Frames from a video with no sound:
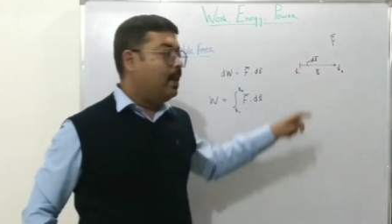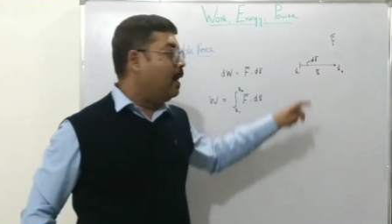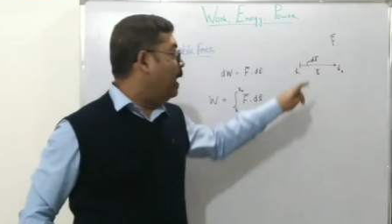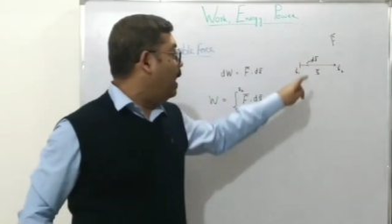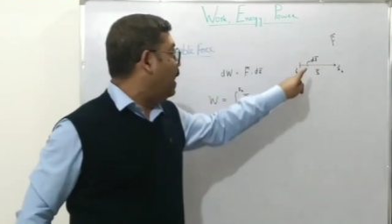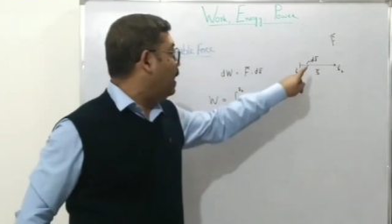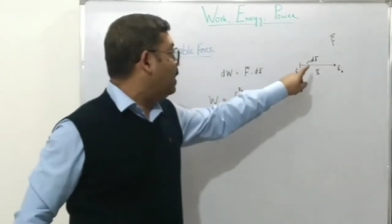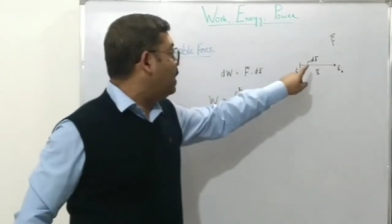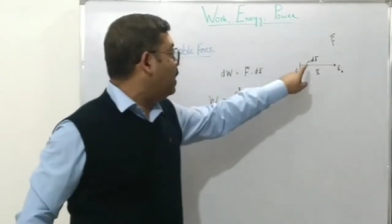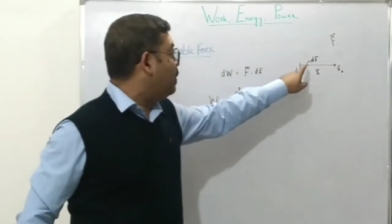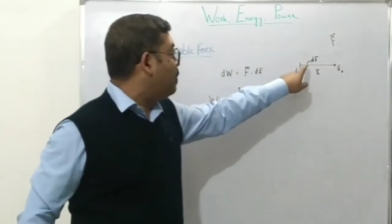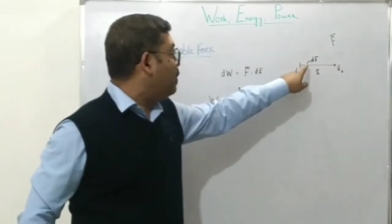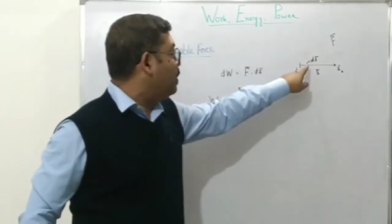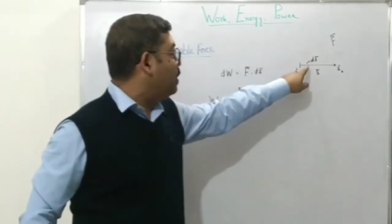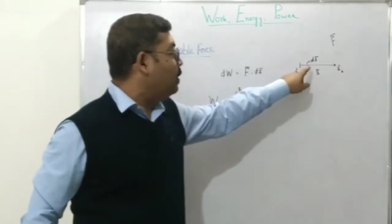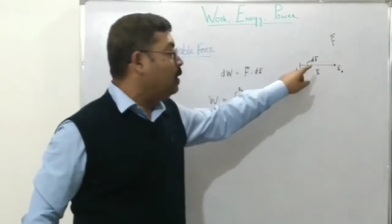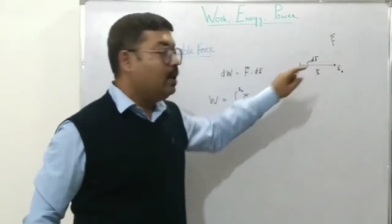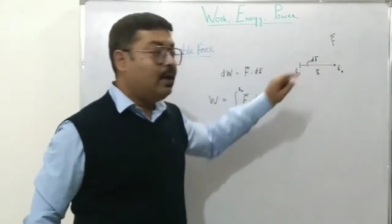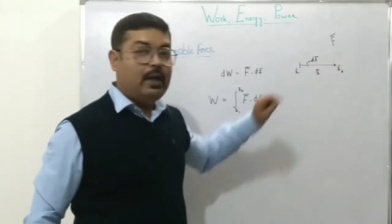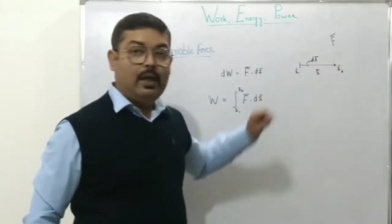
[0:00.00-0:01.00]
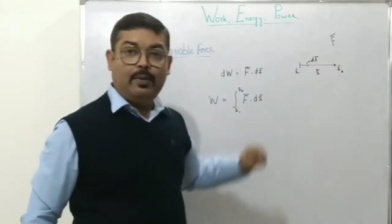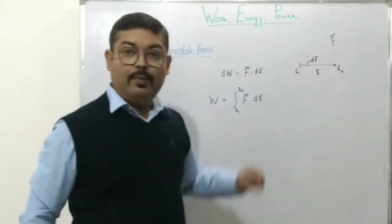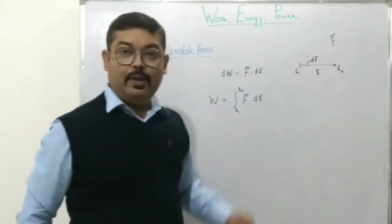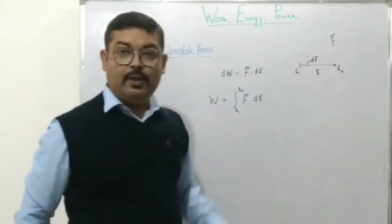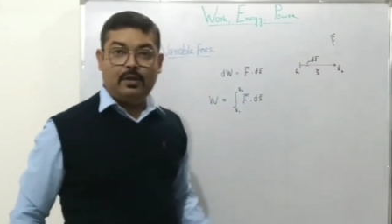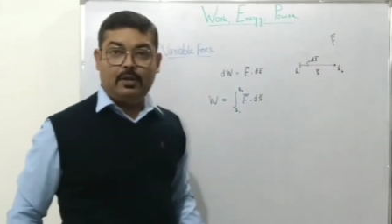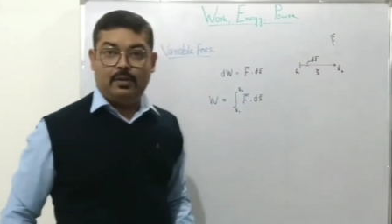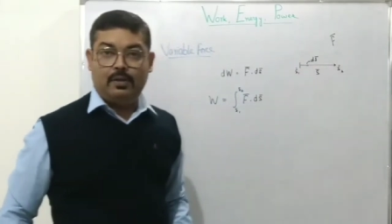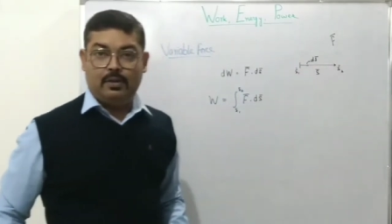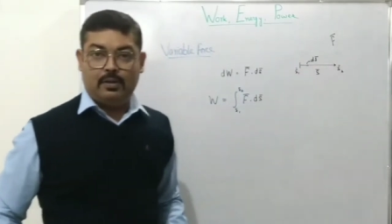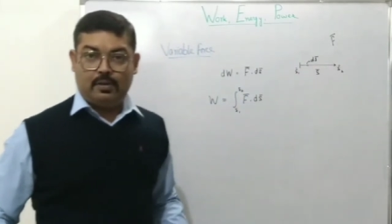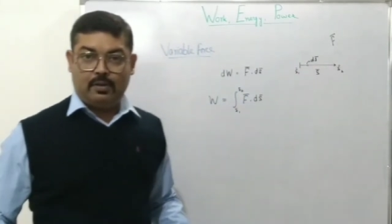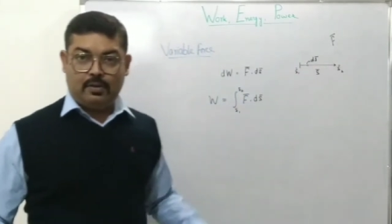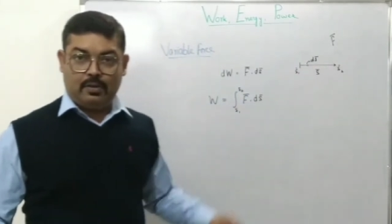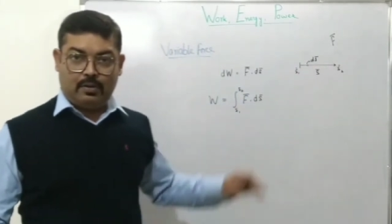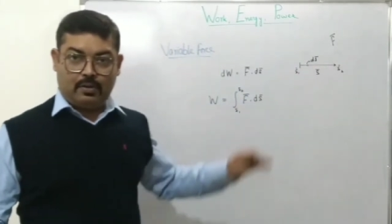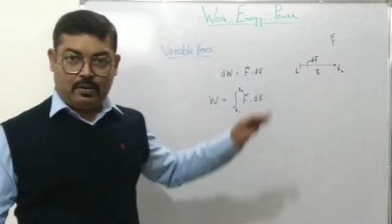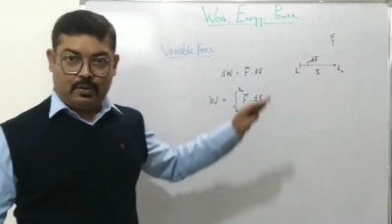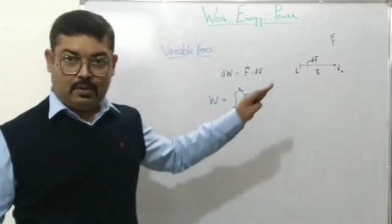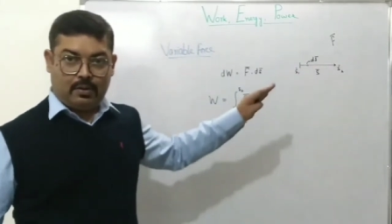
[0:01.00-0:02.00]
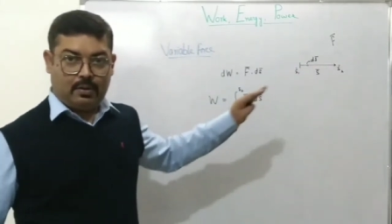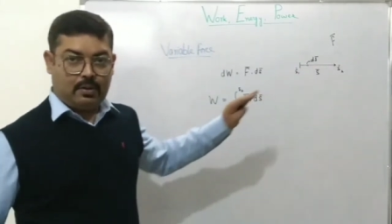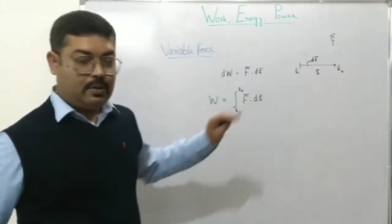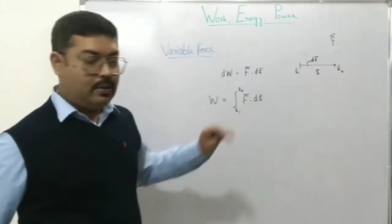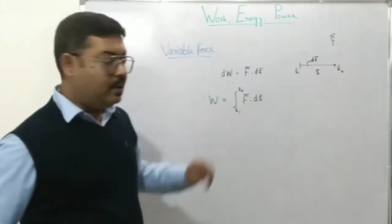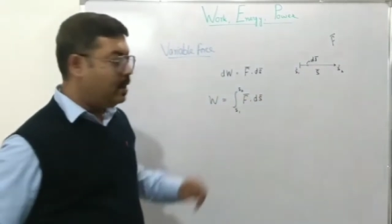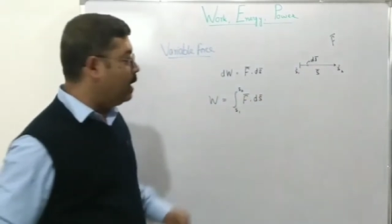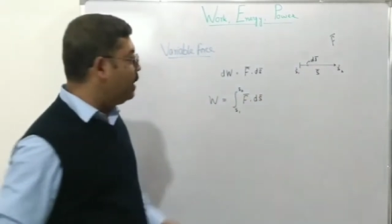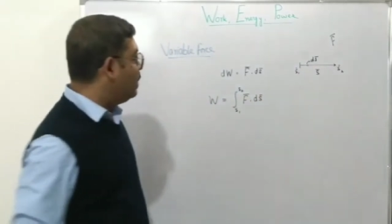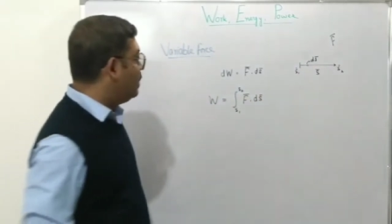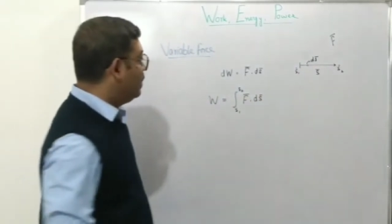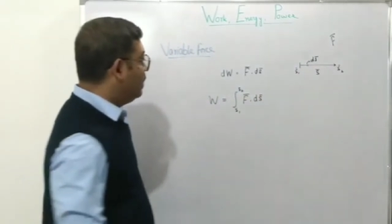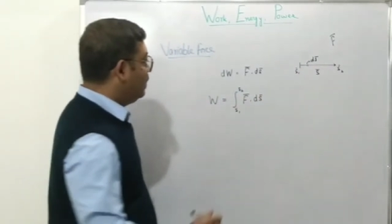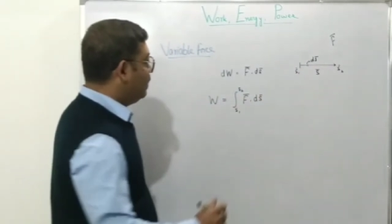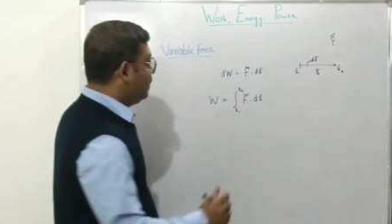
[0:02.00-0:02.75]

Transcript: at that particular element, right?